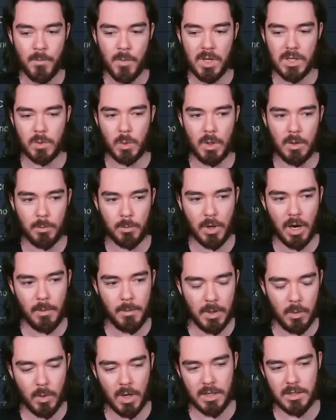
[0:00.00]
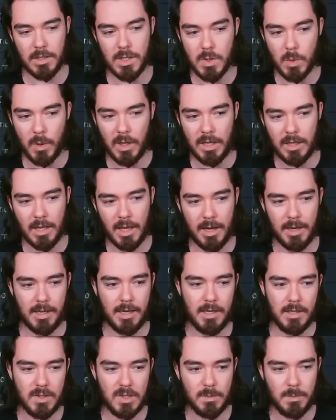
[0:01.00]
So he'd probably want to tweak that,
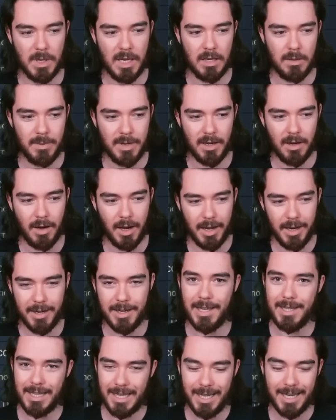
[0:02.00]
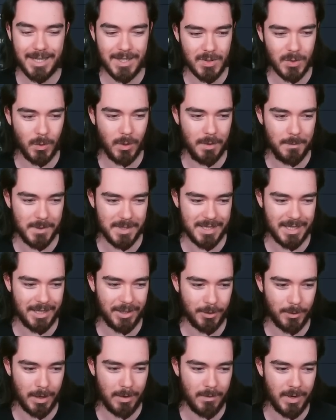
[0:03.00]
get his speed a bit higher, get that extra one percent
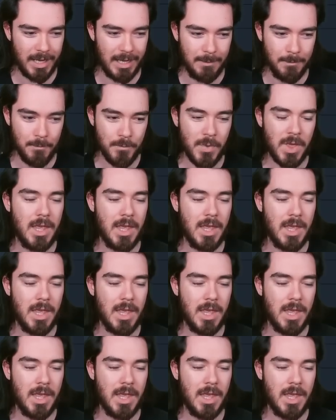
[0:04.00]
crit rate,